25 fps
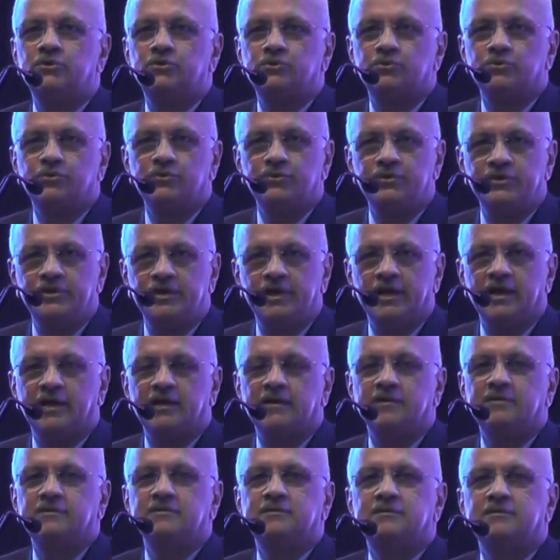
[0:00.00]
to
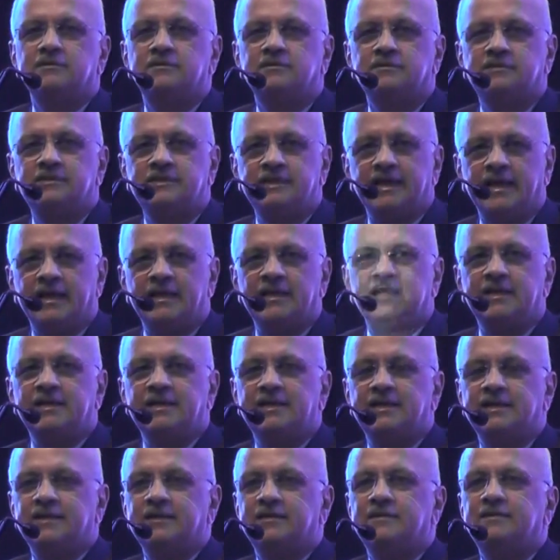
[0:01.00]
young,
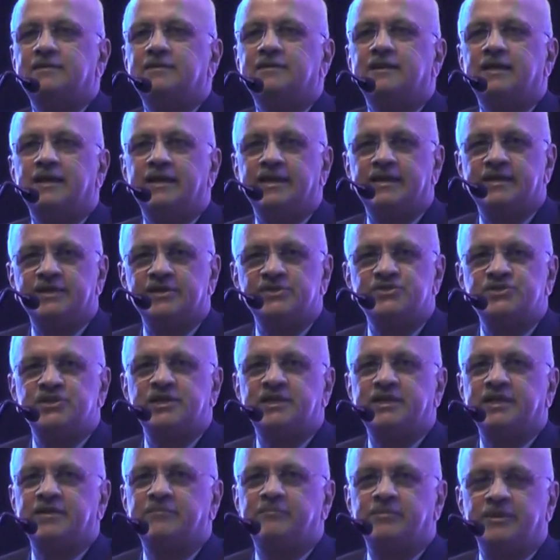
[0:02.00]
talented,
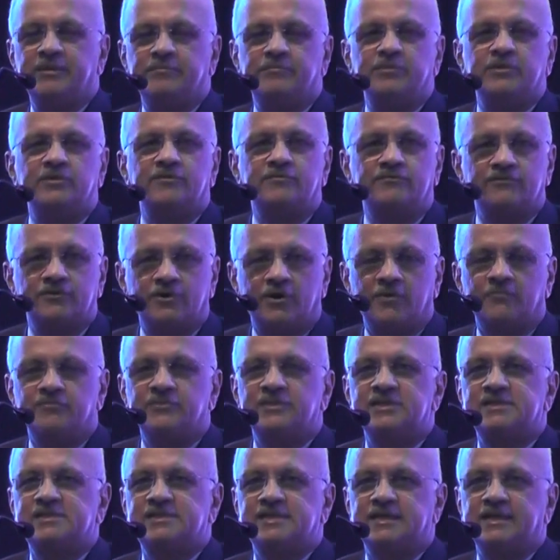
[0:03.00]
energetic people from
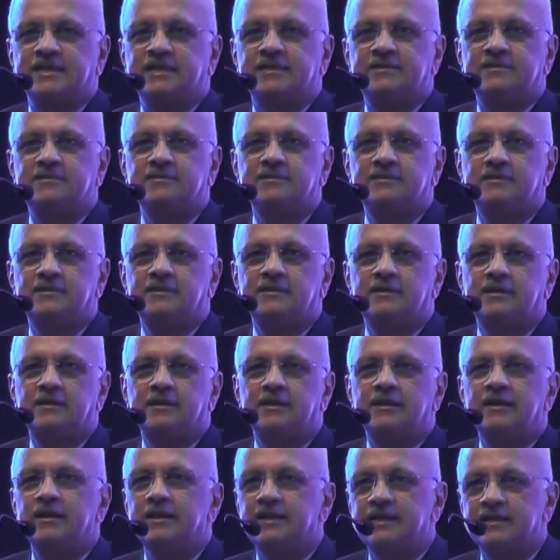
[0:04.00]
the state
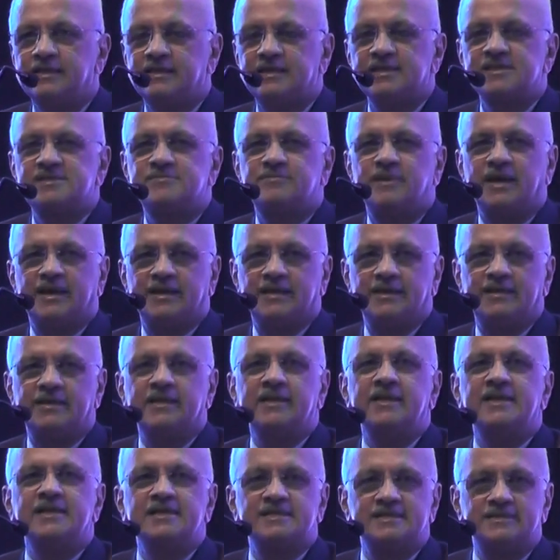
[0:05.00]
in this manner
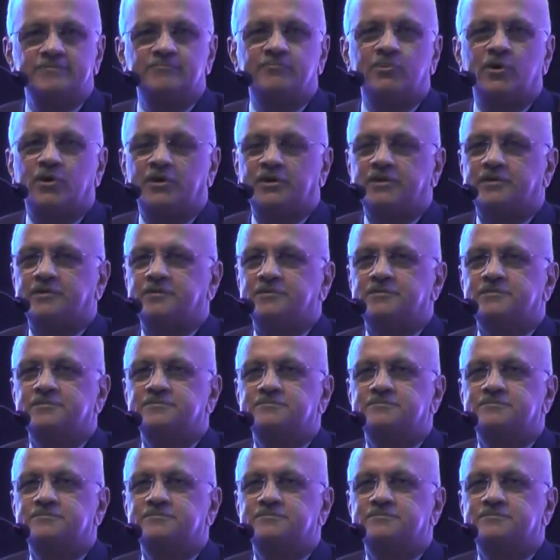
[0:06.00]
is important.